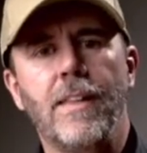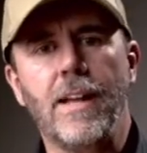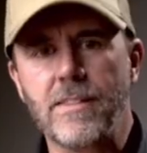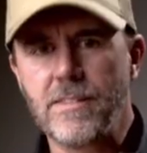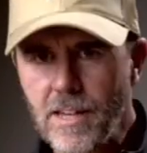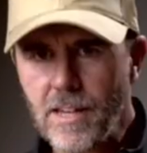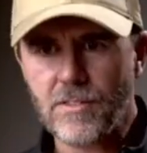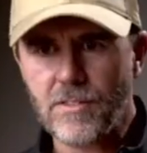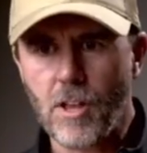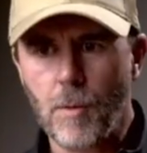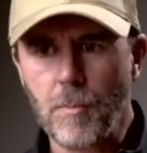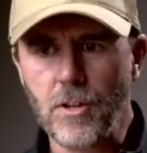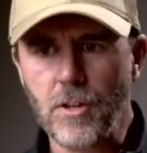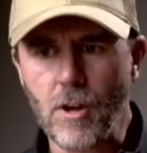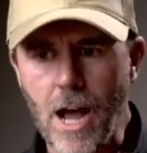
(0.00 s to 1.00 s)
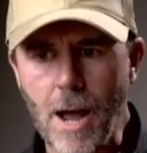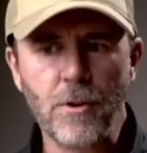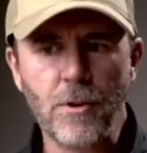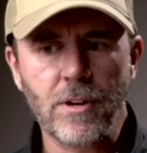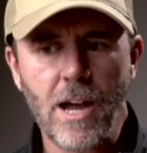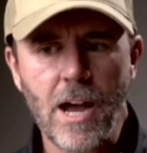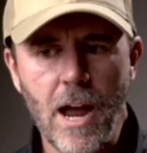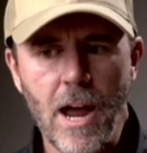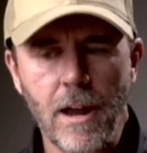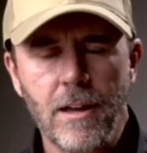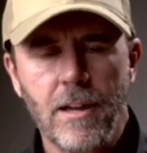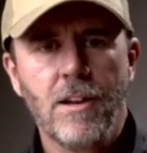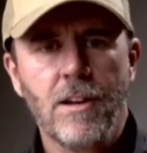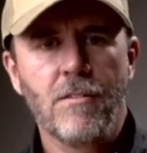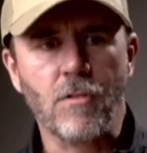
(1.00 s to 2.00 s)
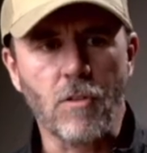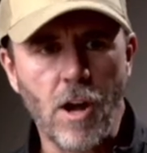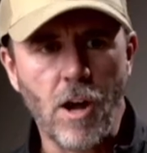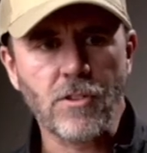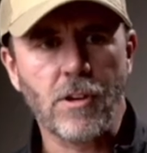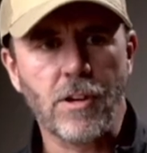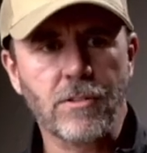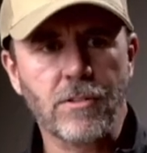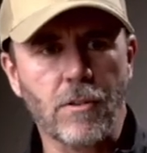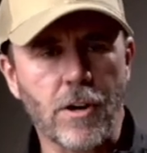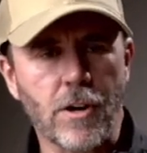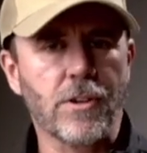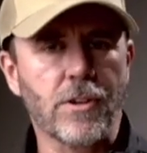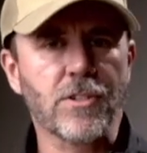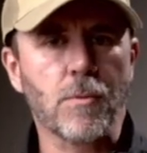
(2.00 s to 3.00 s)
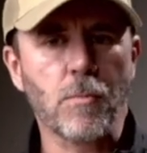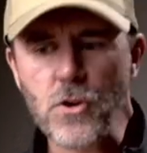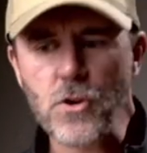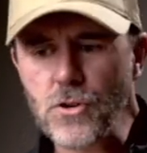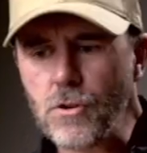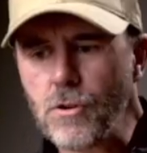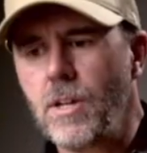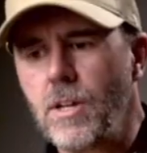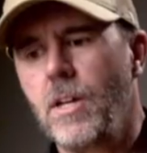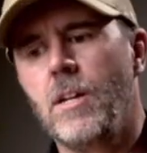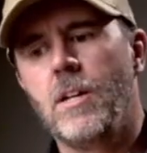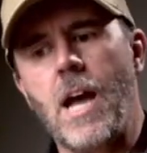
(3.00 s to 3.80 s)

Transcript: That's it, that's all I'm gonna do. I'm your guy for large loss, large loss commercial.